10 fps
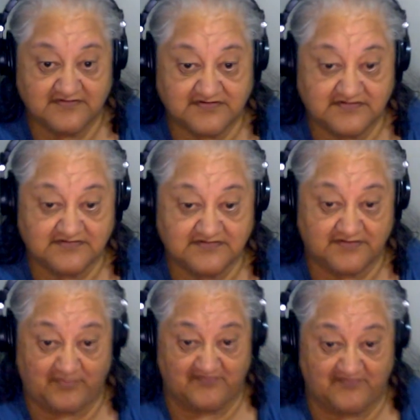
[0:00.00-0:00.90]
to your
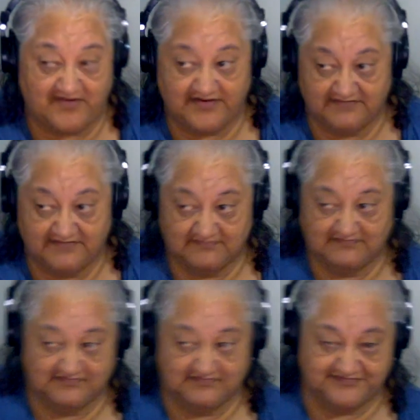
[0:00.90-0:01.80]
supervisor,
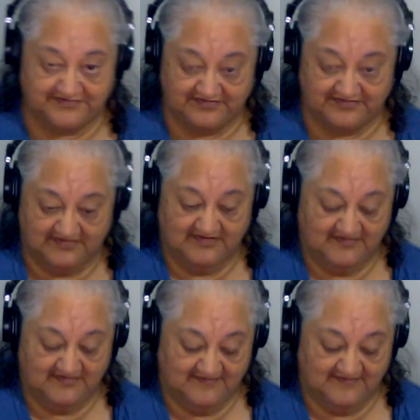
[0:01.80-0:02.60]
Rosé,